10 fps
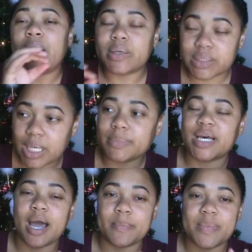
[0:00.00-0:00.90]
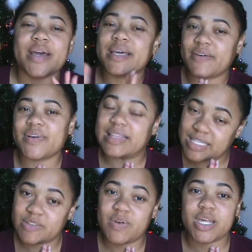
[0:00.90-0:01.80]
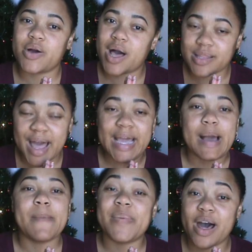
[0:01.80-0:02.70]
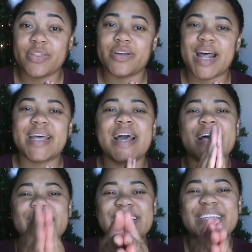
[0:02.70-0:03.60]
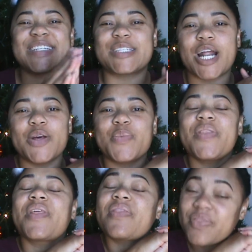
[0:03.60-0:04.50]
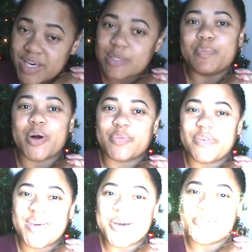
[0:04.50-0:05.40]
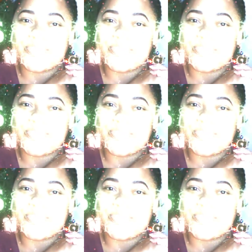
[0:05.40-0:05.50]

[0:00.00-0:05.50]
sometime give this video a like. But other than that, let's get started with this book review.